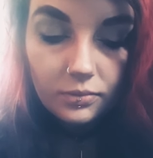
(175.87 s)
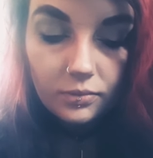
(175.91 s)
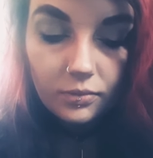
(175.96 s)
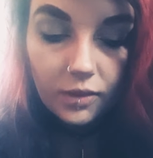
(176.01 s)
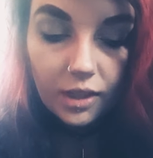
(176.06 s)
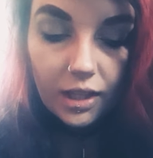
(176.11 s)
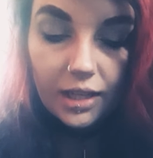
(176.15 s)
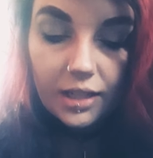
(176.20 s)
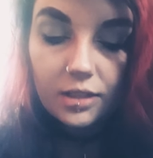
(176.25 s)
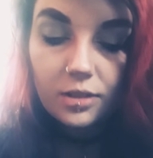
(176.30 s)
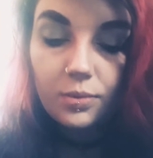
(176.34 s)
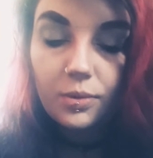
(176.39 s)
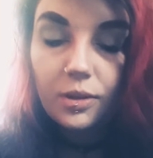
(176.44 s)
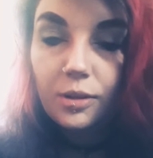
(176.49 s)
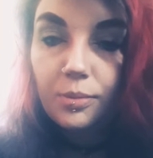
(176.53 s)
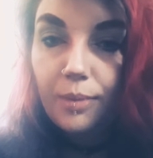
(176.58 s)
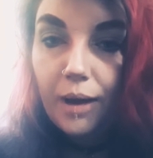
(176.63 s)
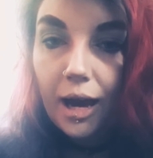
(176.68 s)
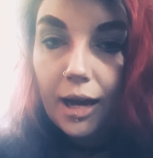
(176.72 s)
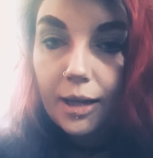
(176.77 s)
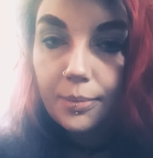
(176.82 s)
things with
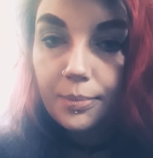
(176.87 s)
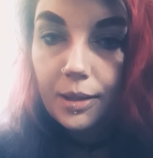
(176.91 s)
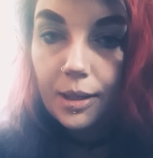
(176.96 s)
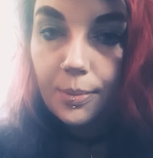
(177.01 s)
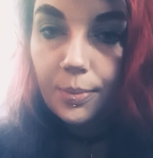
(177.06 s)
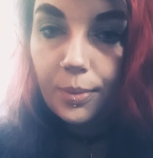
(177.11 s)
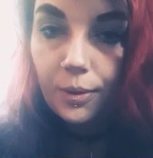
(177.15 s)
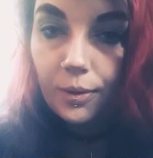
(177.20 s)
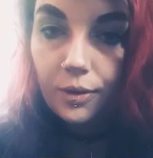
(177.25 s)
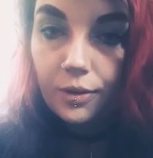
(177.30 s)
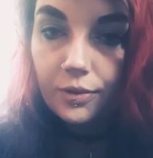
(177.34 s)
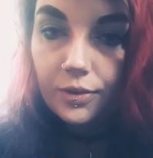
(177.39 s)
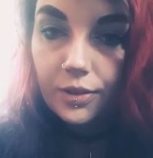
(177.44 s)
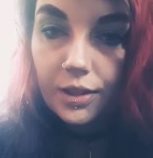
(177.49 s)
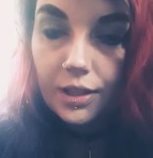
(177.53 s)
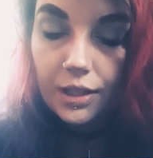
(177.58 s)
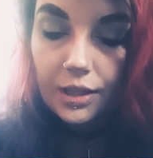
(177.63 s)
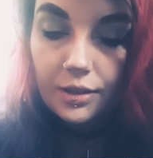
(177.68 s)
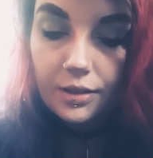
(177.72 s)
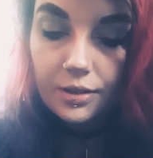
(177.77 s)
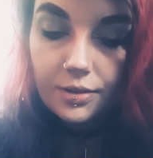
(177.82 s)
bad people over
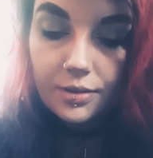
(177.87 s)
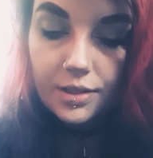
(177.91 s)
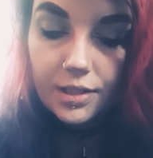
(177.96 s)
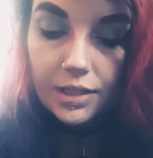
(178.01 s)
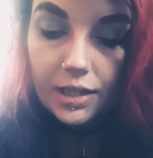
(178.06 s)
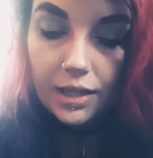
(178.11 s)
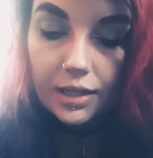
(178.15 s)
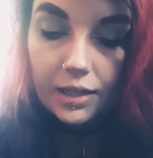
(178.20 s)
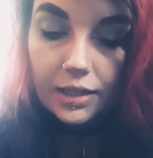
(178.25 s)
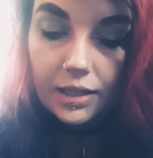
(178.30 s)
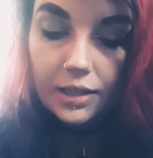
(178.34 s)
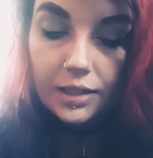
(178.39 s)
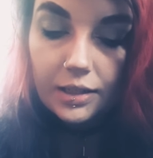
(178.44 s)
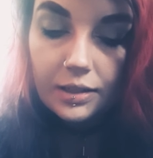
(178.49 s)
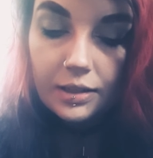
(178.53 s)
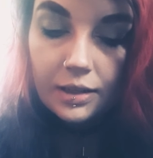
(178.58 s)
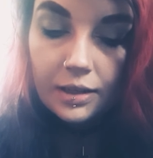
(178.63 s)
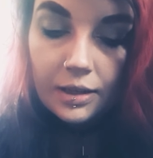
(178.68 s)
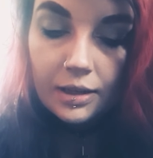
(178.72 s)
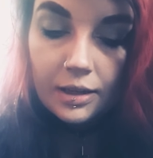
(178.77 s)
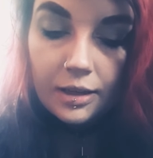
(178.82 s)
the years, and it
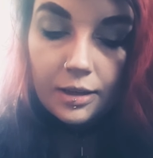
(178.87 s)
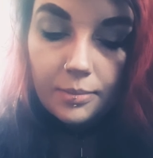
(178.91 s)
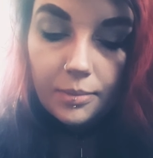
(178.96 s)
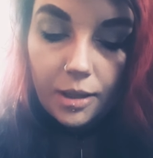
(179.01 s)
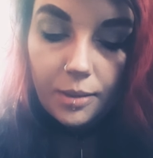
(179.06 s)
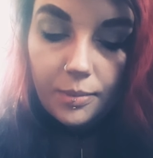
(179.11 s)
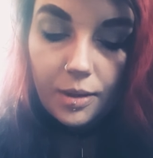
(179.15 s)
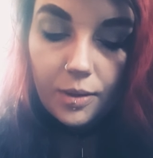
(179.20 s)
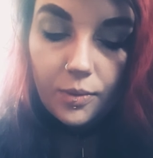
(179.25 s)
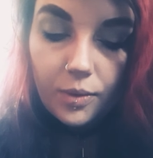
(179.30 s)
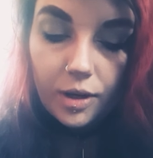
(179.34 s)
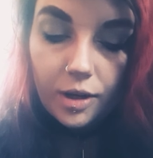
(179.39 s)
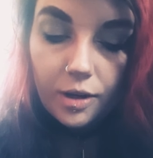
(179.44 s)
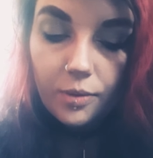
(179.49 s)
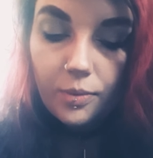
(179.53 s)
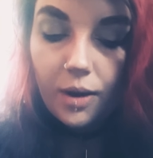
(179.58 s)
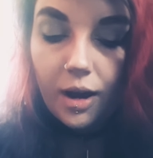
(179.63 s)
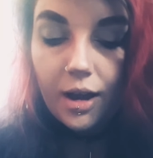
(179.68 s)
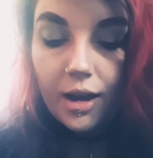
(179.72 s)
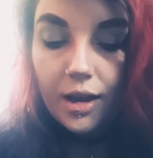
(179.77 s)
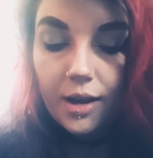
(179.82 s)
made me wonder
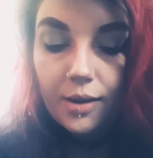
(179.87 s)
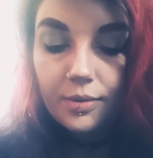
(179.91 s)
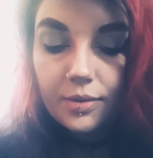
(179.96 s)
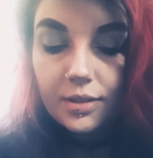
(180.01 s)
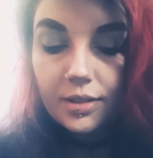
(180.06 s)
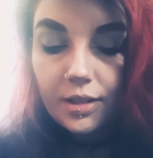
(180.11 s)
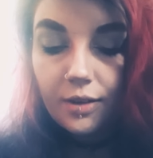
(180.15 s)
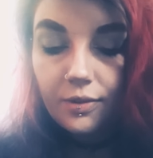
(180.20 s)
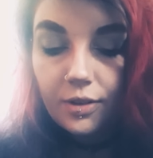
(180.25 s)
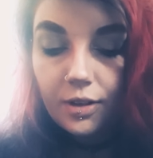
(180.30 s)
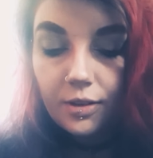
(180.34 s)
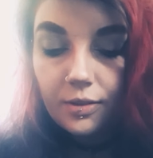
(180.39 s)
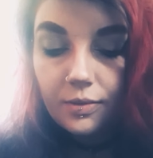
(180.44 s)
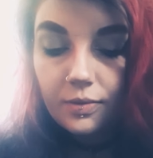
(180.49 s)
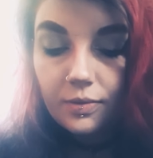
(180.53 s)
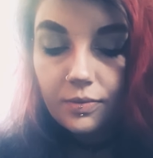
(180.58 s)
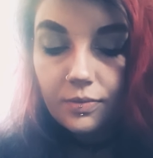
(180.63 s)
why I was never,